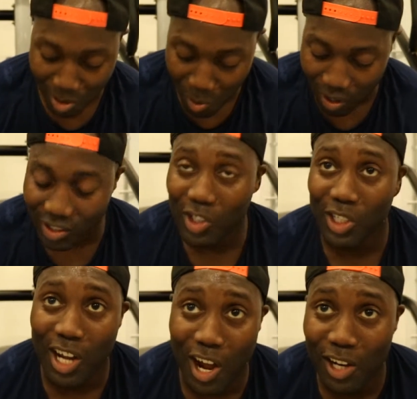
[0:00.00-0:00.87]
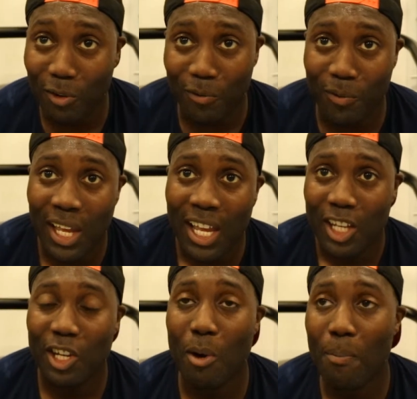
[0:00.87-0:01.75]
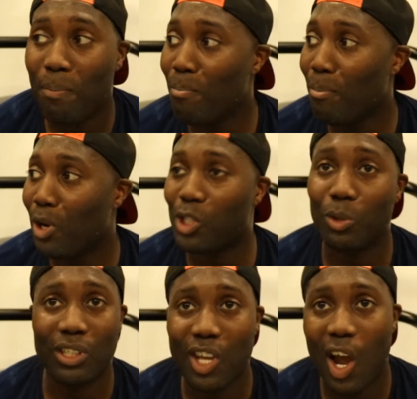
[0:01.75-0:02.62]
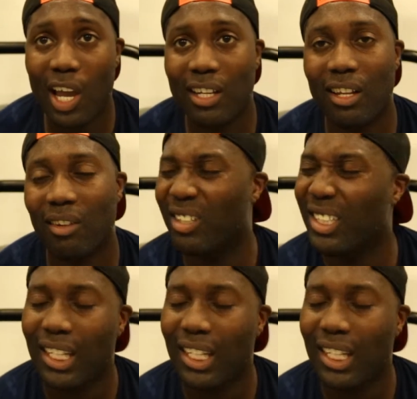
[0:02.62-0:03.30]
quads just kind of, you know, muscled and tightened up.